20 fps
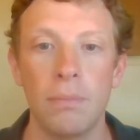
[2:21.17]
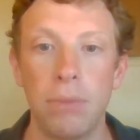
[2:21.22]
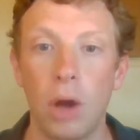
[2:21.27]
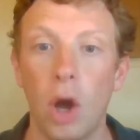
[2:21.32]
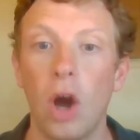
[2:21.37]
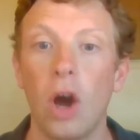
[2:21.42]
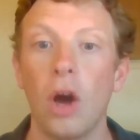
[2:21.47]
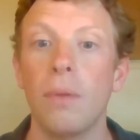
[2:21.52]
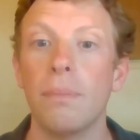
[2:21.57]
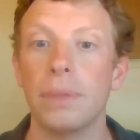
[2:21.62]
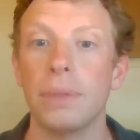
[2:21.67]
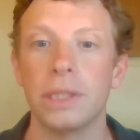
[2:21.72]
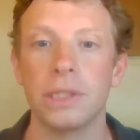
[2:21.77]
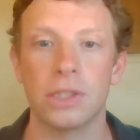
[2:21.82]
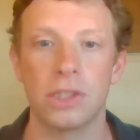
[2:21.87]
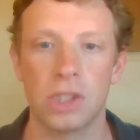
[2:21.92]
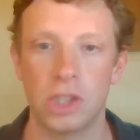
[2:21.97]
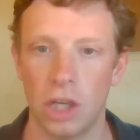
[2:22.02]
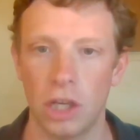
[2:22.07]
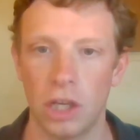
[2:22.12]
pomp and
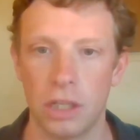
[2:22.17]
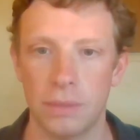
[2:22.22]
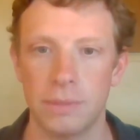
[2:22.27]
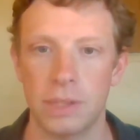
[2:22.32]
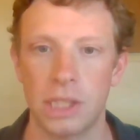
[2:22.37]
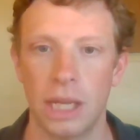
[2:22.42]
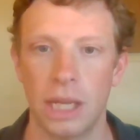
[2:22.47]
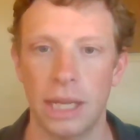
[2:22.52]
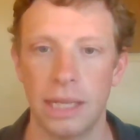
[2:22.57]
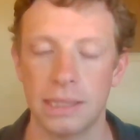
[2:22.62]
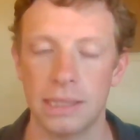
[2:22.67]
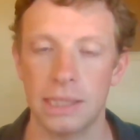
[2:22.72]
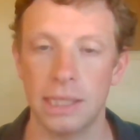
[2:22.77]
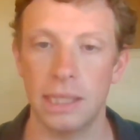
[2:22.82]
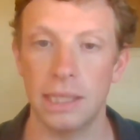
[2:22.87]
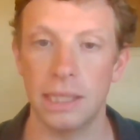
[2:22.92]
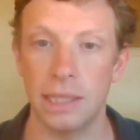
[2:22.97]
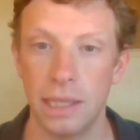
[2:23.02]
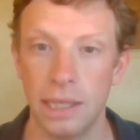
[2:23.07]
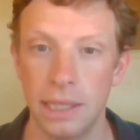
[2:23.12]
circumstance
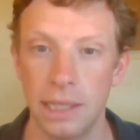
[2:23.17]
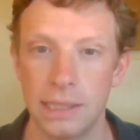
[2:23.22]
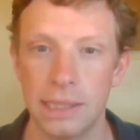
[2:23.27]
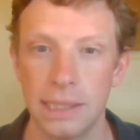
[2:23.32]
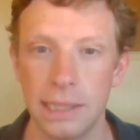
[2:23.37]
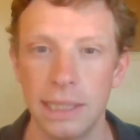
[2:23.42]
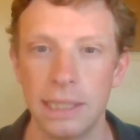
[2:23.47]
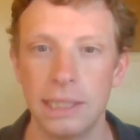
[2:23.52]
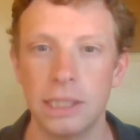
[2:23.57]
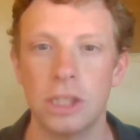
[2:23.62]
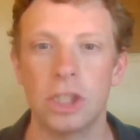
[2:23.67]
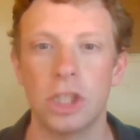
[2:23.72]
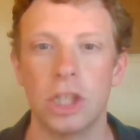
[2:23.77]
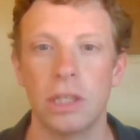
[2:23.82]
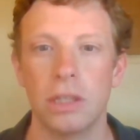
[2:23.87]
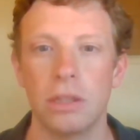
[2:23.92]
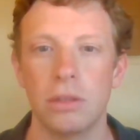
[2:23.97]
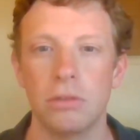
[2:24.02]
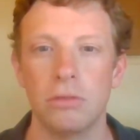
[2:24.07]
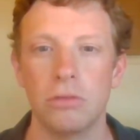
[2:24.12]
in its
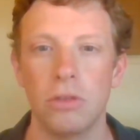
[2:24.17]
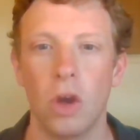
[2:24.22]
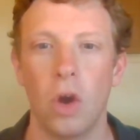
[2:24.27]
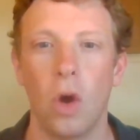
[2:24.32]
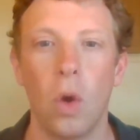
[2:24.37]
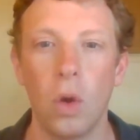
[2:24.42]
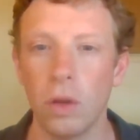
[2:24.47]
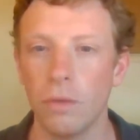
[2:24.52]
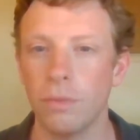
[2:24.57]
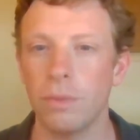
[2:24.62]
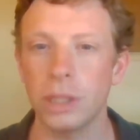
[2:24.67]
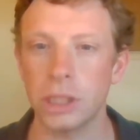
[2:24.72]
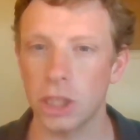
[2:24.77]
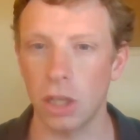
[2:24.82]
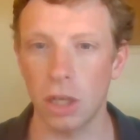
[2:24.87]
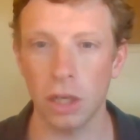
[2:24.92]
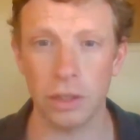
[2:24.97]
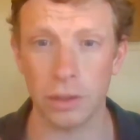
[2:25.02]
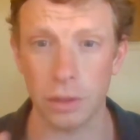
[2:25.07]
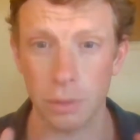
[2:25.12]
liturgy, all of which
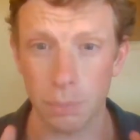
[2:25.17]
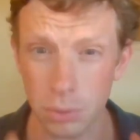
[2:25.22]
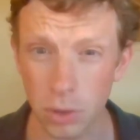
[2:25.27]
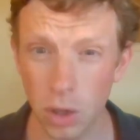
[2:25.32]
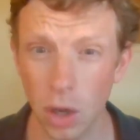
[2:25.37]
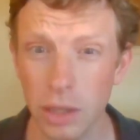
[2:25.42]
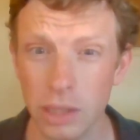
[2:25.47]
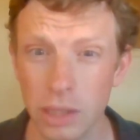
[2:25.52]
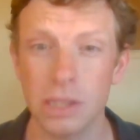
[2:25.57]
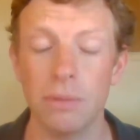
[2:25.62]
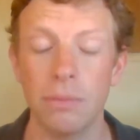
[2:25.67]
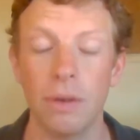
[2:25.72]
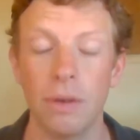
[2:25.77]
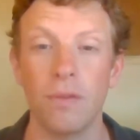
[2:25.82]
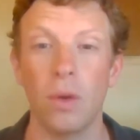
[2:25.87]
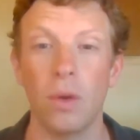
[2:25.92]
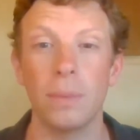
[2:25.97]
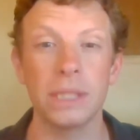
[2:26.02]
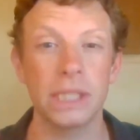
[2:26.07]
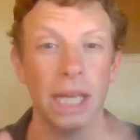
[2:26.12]
a lot of the Protestant
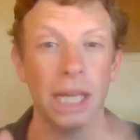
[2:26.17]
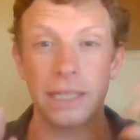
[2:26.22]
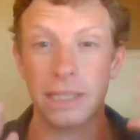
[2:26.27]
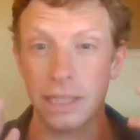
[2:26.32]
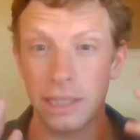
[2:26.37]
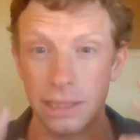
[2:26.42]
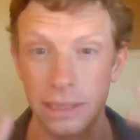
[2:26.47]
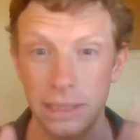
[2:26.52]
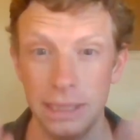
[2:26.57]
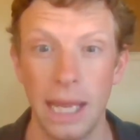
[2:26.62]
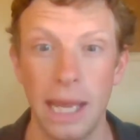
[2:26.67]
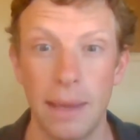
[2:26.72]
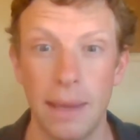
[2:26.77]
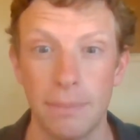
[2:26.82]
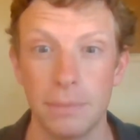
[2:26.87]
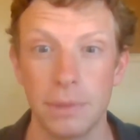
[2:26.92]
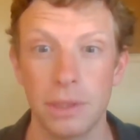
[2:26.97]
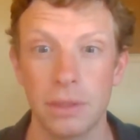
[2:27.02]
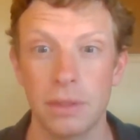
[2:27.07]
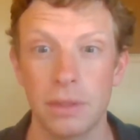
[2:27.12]
reformers had
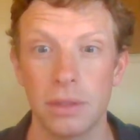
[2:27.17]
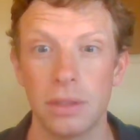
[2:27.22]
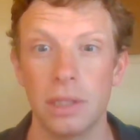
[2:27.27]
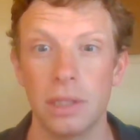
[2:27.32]
condemned.